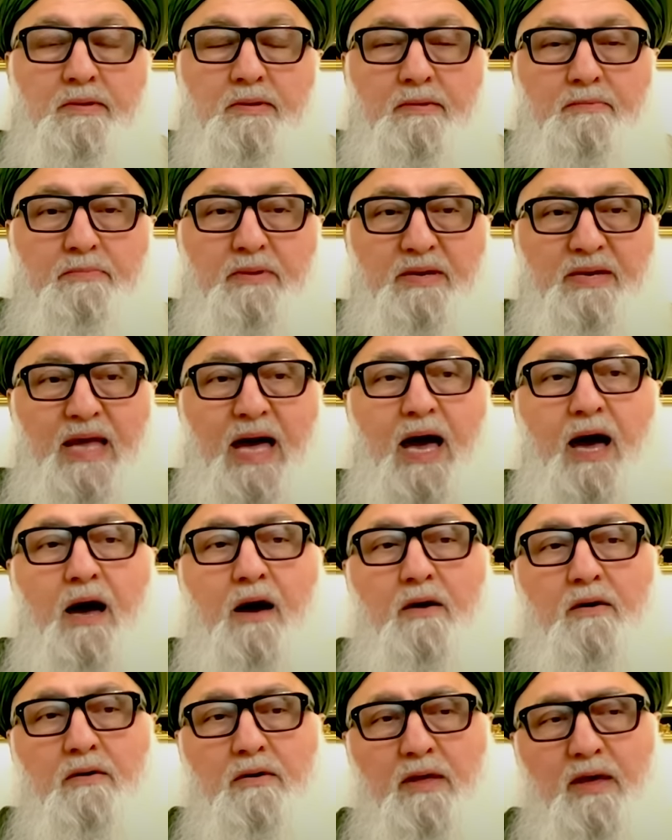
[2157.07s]
But
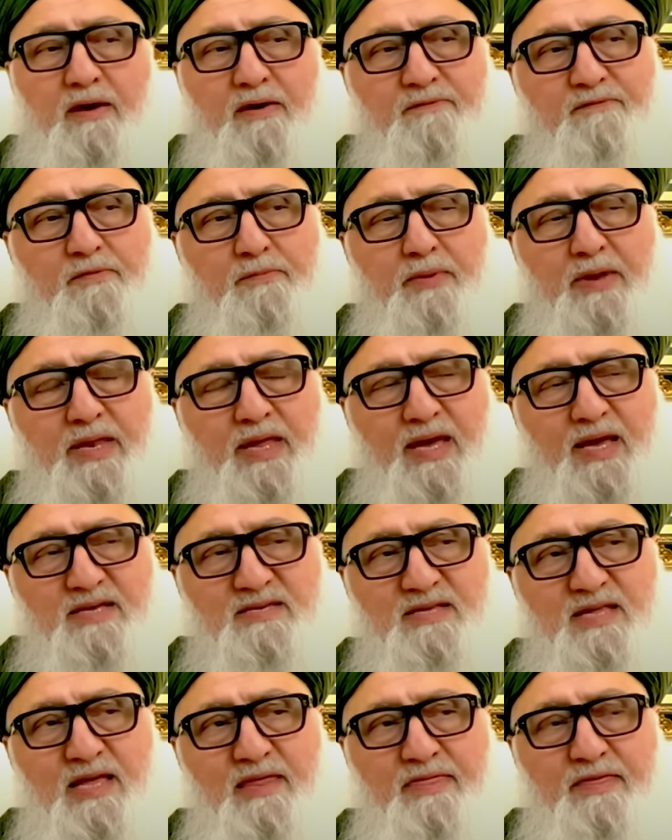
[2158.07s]
now everybody
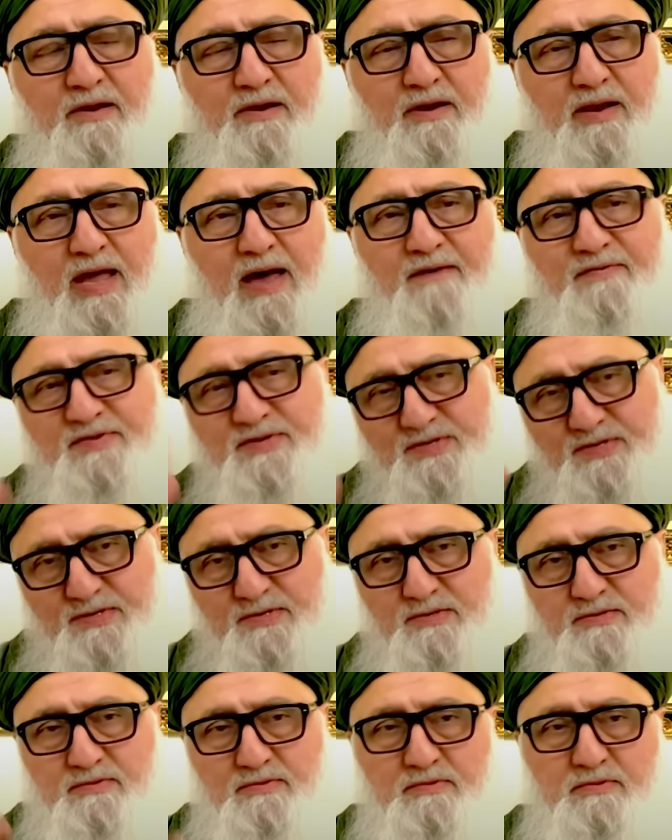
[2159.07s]
has let their
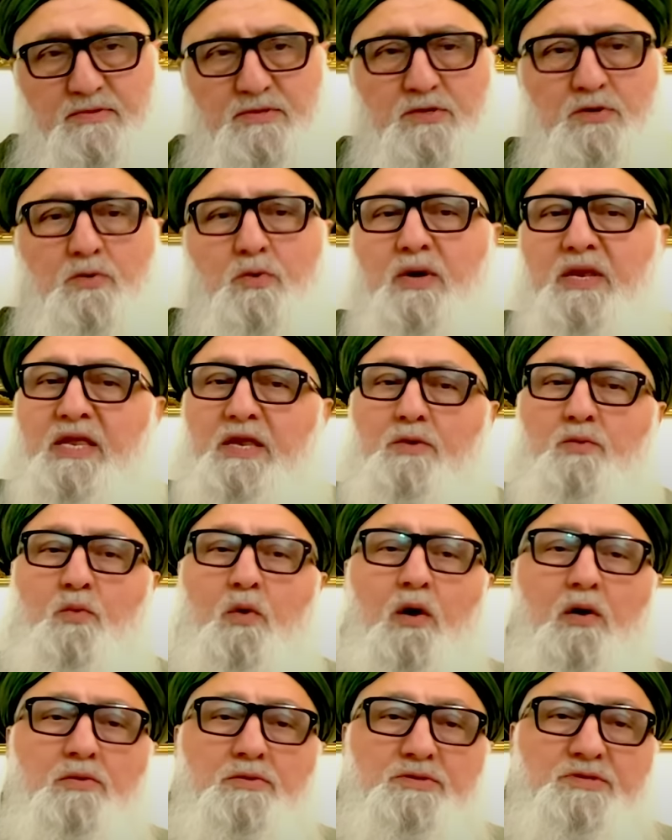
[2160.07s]
nafs do what it
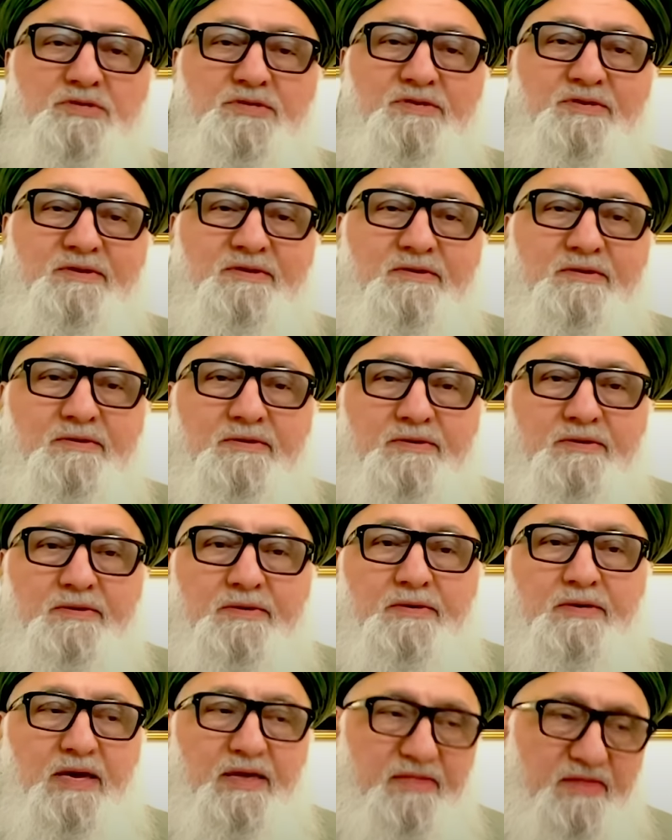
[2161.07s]
wants
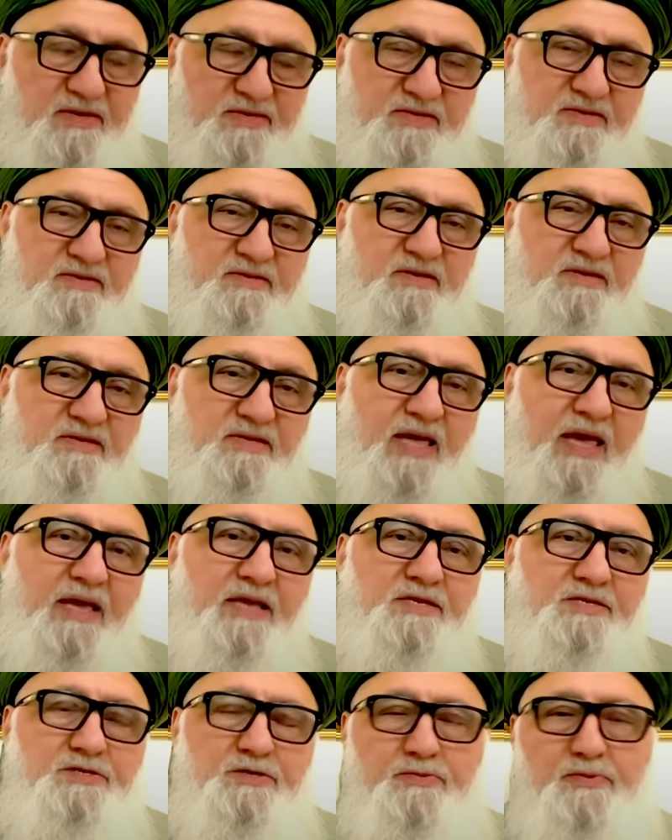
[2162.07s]
and this is the
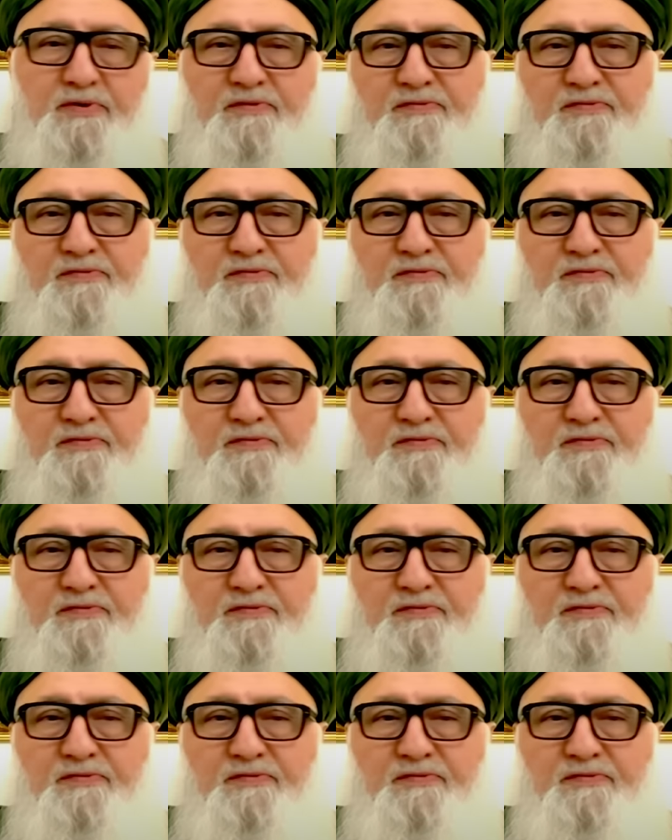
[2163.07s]
danger we